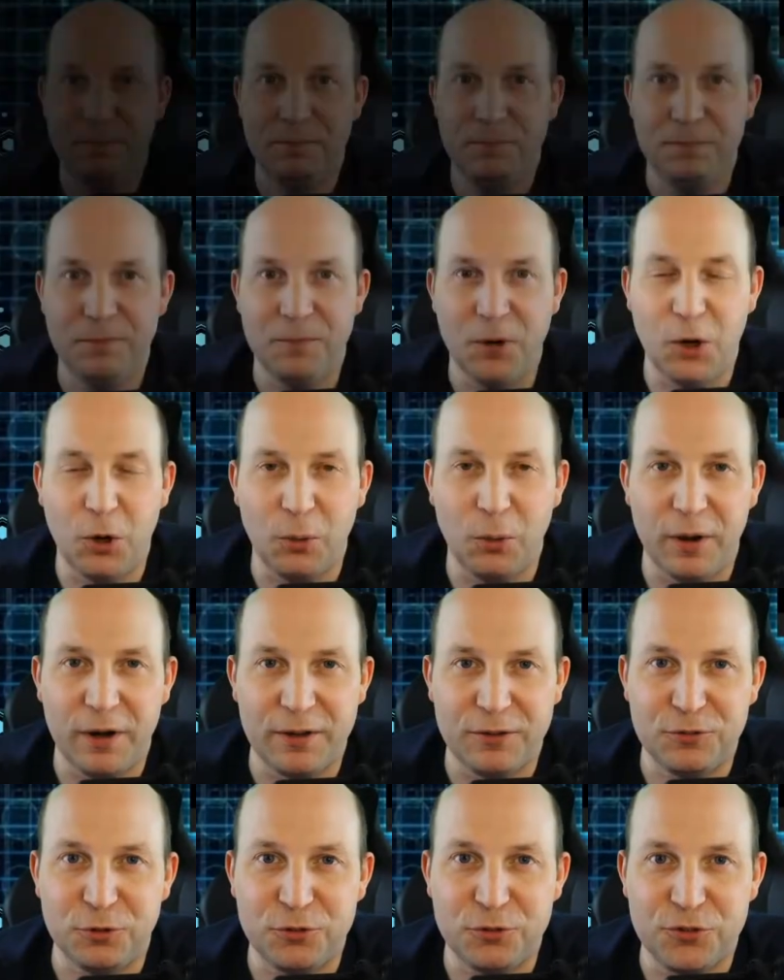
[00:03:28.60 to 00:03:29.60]
All right,
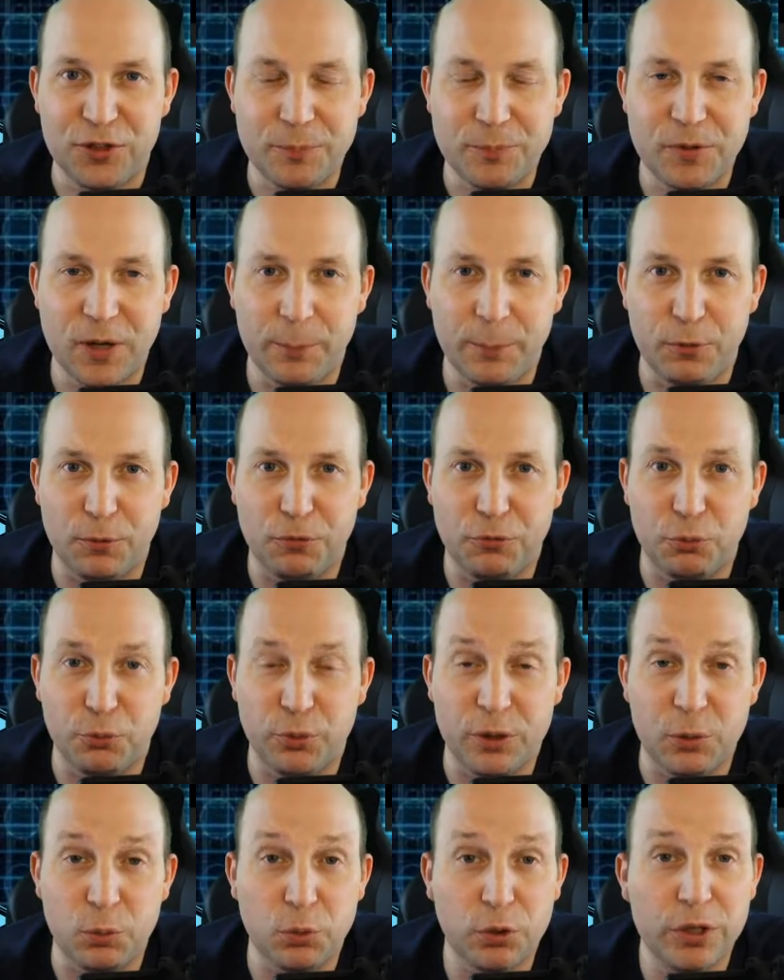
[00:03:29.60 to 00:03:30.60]
so tip number three,
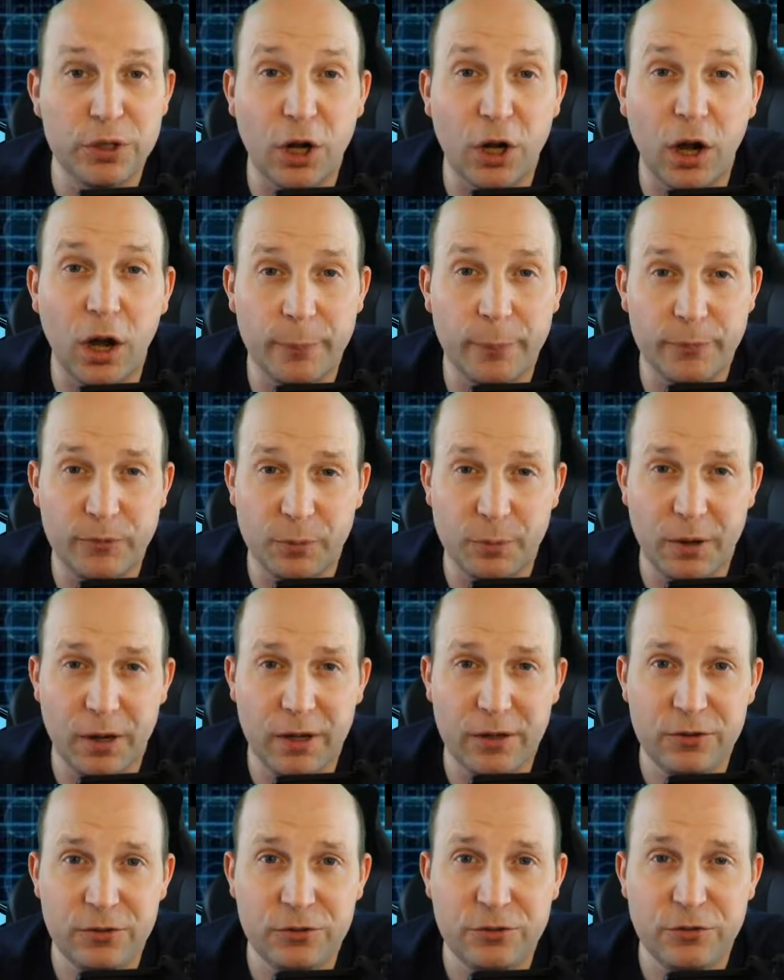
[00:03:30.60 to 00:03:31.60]
we're gonna
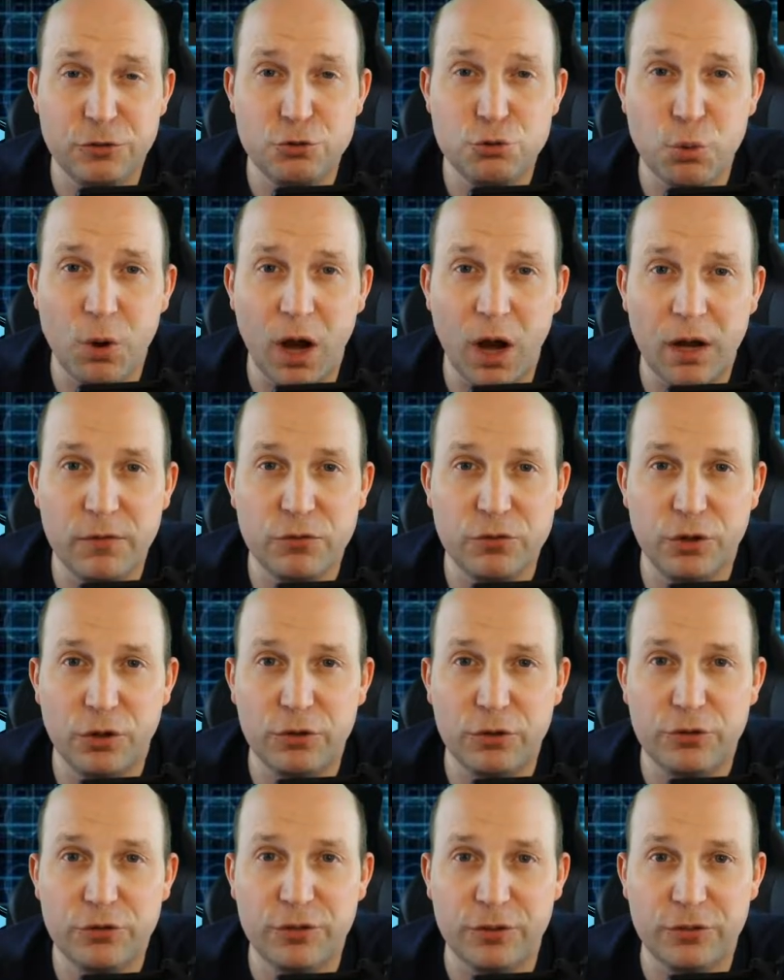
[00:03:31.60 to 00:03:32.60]
optimize the drives on our
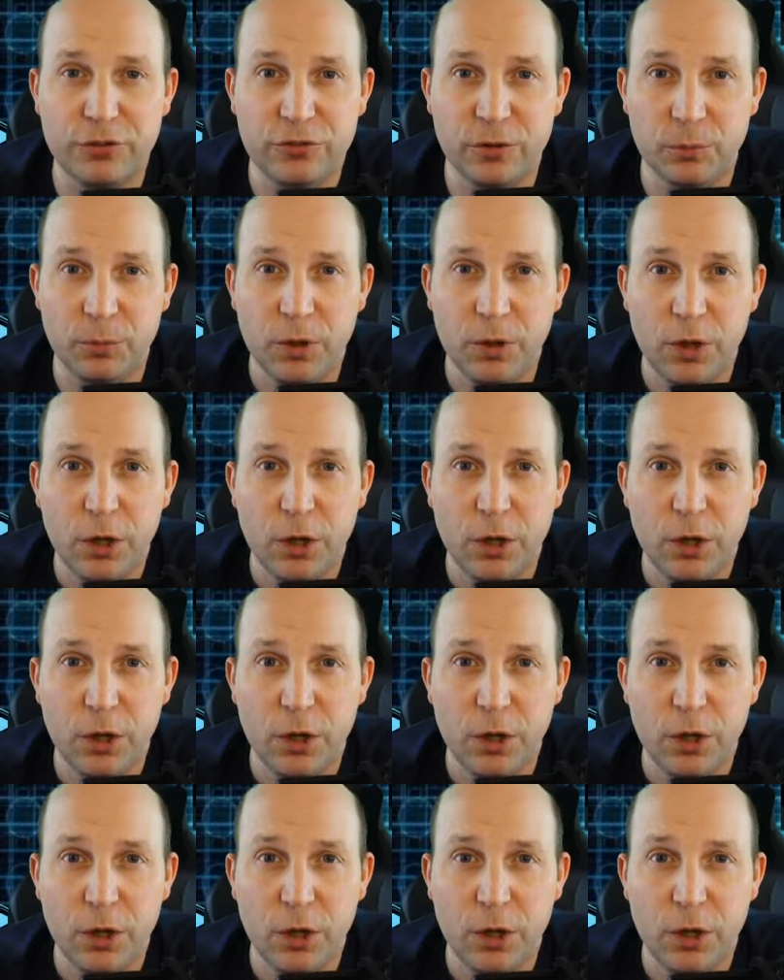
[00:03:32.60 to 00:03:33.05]
system.